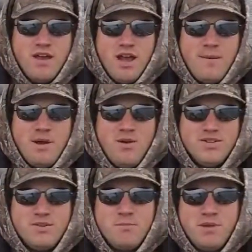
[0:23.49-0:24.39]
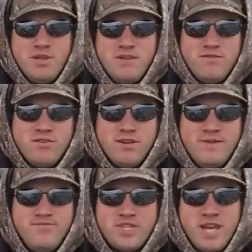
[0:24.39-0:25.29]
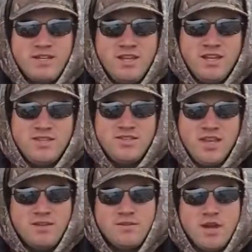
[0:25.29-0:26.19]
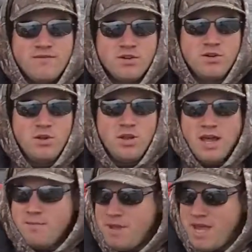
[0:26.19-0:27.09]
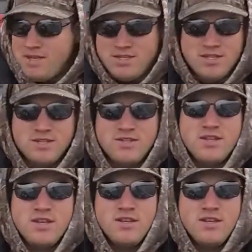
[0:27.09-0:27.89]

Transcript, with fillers: I'm always a believer in techniques that cover a whole lot of bases